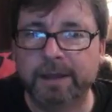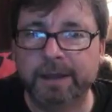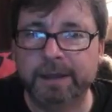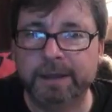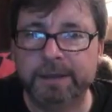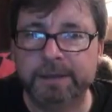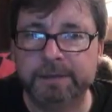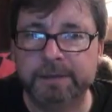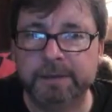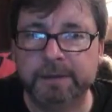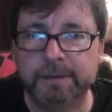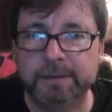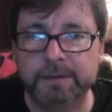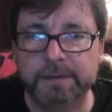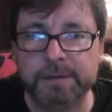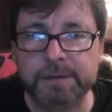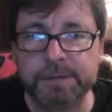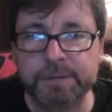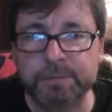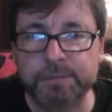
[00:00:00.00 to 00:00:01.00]
And
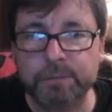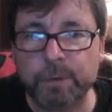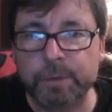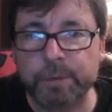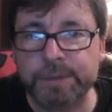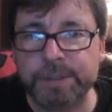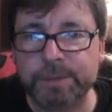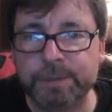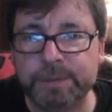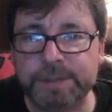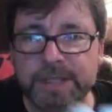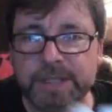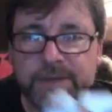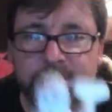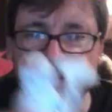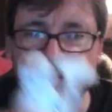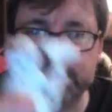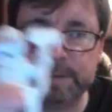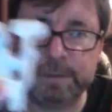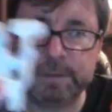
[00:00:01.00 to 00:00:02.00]
this Rosie was
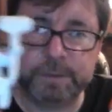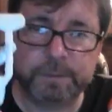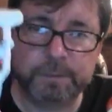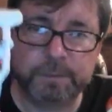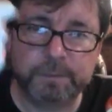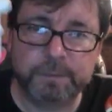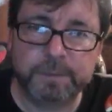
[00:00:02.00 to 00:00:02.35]
given to